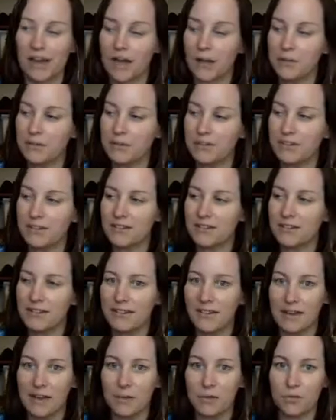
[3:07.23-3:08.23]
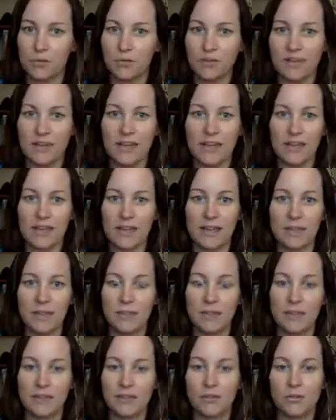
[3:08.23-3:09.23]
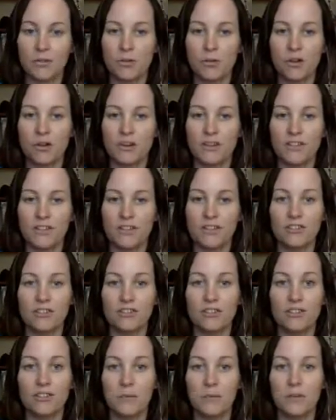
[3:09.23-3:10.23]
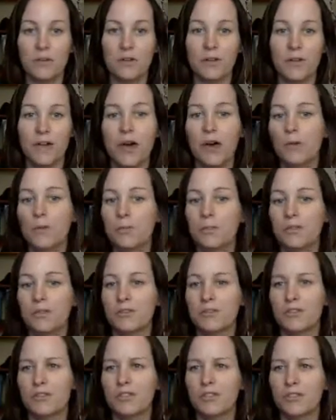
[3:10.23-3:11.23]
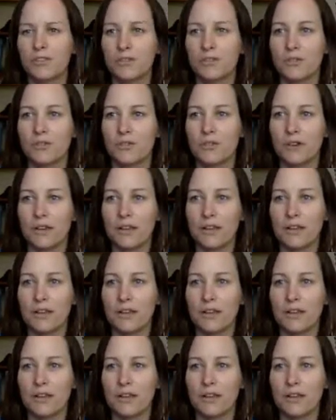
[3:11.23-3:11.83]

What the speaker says: I would seek out a mentor or a teacher that will help you to